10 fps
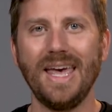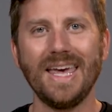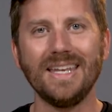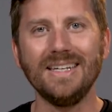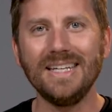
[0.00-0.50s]

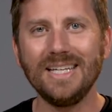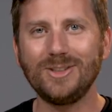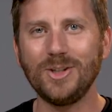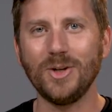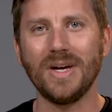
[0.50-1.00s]
It
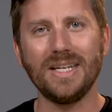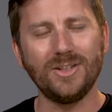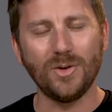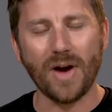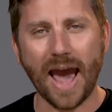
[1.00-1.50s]
needs you. It
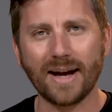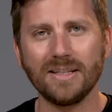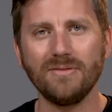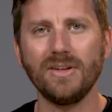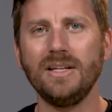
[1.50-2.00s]
needs you
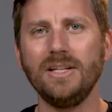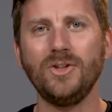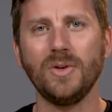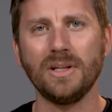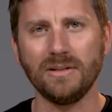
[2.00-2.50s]
active. It needs
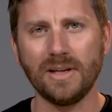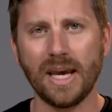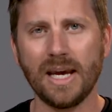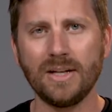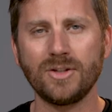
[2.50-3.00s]
you
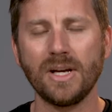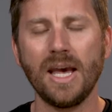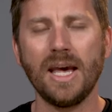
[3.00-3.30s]
engaged.